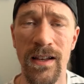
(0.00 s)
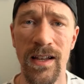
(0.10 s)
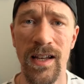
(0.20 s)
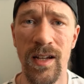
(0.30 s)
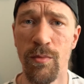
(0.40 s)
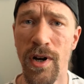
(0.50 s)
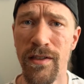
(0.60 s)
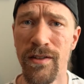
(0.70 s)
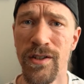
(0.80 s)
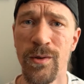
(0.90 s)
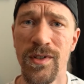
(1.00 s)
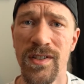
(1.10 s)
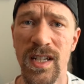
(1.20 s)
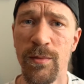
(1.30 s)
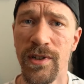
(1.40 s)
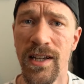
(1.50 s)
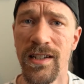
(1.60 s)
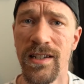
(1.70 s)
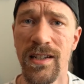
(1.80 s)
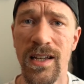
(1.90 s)
and Python 2 is
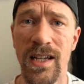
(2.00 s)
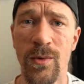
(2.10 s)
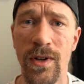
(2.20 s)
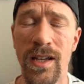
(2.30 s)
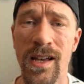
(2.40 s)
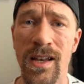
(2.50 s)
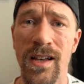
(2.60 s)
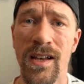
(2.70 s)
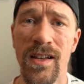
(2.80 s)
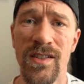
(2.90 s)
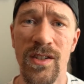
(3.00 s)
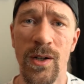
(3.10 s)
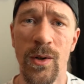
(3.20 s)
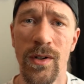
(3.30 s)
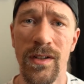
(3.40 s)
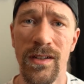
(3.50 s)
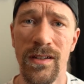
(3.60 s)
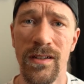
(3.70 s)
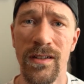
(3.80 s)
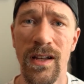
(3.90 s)
deprecated anyway, so
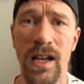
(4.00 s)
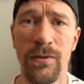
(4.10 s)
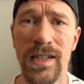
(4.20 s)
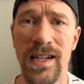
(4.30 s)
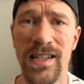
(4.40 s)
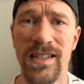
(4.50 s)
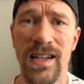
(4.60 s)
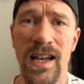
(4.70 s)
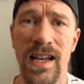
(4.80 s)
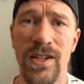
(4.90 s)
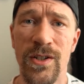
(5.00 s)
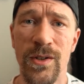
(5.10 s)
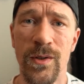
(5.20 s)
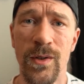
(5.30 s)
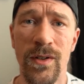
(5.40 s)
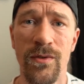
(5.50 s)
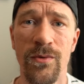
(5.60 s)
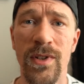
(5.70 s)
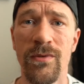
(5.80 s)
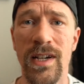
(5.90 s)
I realized I had to
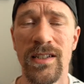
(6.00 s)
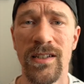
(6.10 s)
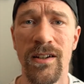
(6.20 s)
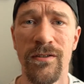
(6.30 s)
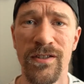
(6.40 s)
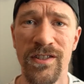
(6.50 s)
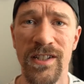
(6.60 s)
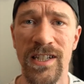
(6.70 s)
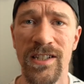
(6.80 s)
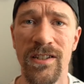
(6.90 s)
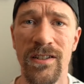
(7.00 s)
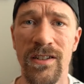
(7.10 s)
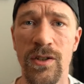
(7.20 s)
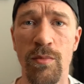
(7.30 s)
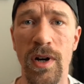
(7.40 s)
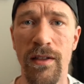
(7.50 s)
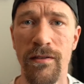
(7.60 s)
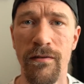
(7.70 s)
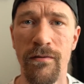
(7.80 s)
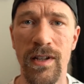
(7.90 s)
rewrite rlselect to Python
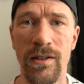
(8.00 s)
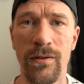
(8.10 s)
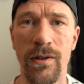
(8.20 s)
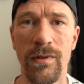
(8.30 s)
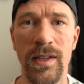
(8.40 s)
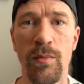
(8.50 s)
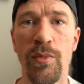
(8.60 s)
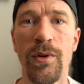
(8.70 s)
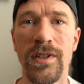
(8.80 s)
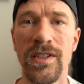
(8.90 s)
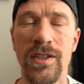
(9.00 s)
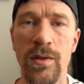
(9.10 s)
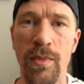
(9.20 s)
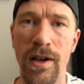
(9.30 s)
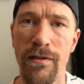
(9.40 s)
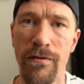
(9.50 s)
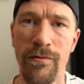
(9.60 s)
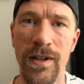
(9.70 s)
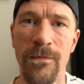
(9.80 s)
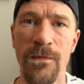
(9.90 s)
3, or rather port it to Python 3.